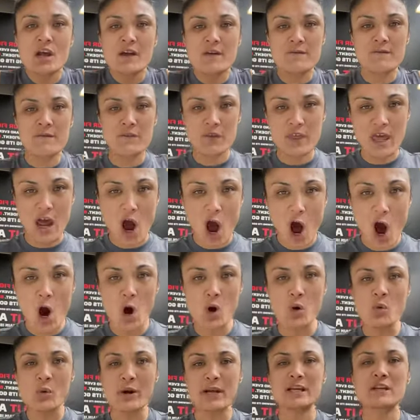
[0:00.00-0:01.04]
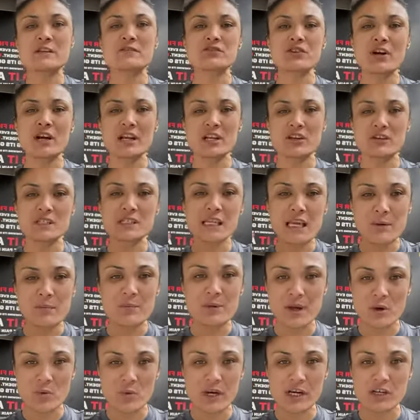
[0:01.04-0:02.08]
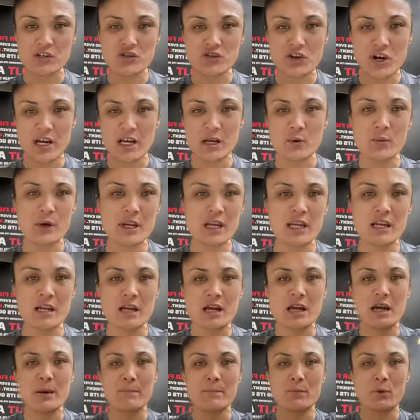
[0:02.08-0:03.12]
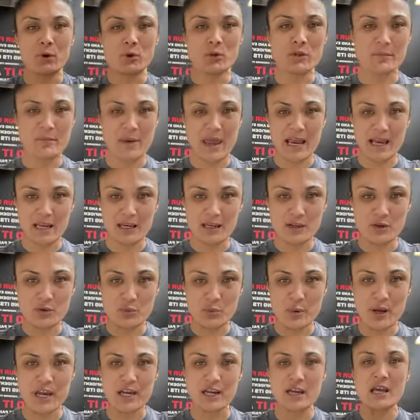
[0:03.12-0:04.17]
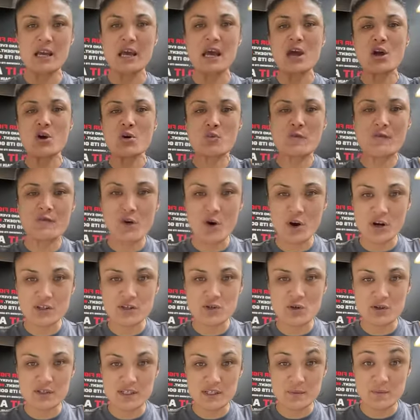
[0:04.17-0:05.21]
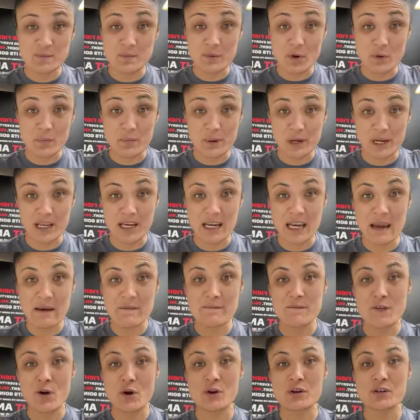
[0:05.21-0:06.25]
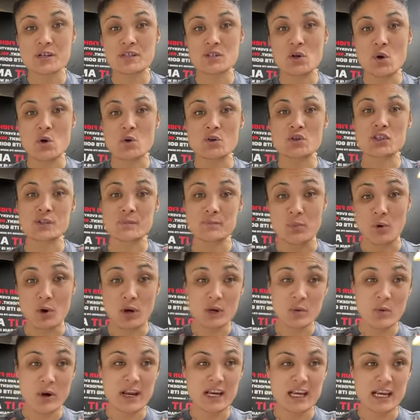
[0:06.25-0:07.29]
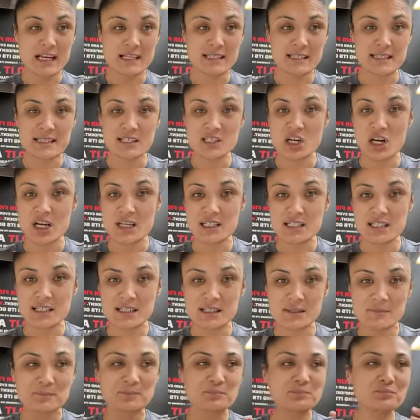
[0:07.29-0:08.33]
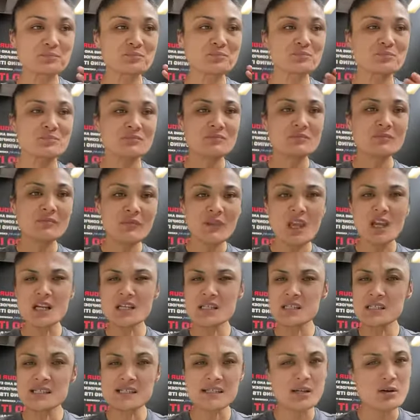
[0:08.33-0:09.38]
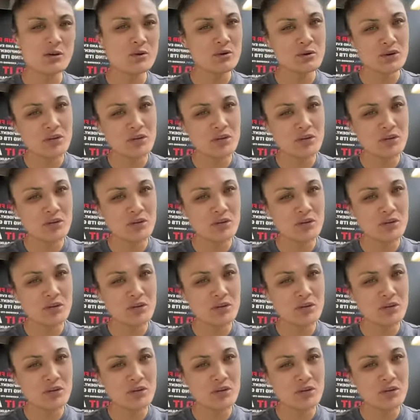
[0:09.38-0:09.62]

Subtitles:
for that whole week of training, you just had a big week of training. We need to pull it back a little bit, focus on some mobility, focus on just body weight exercises, and still